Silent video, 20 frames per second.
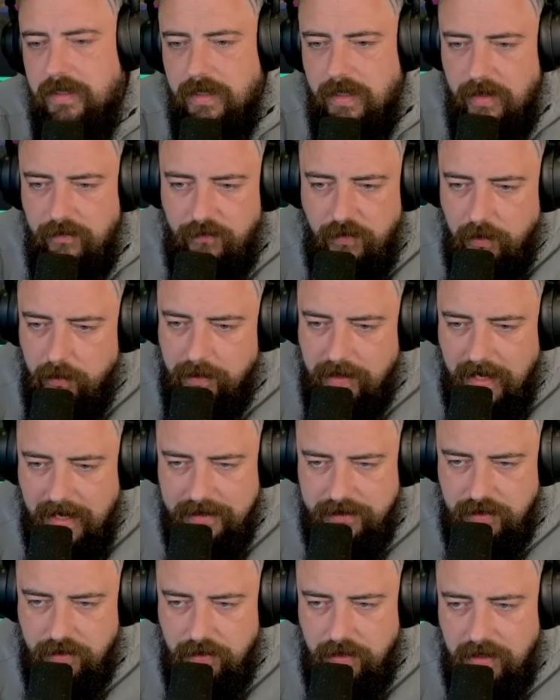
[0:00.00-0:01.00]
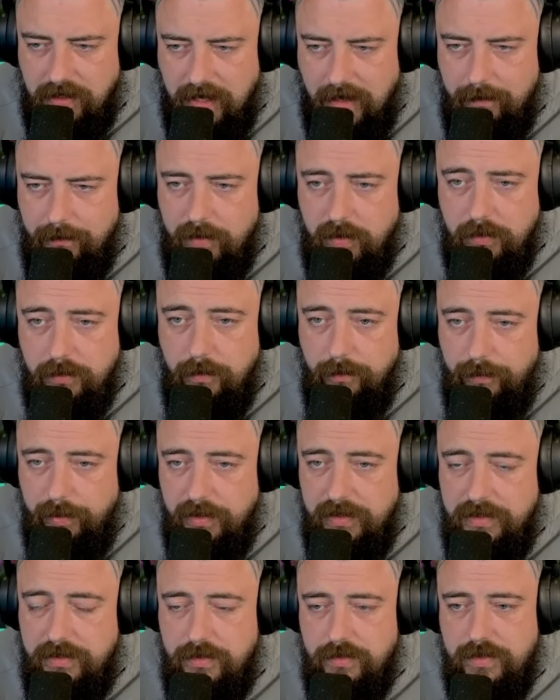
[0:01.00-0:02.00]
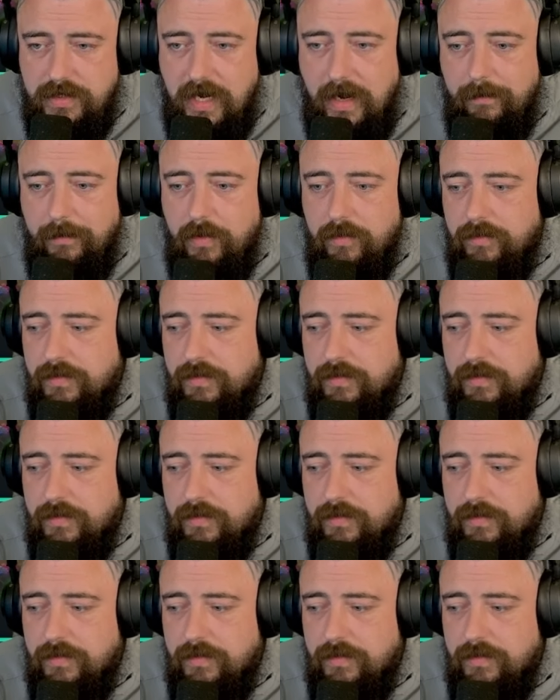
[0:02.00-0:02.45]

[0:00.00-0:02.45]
if you guys are going to gamble, please just gamble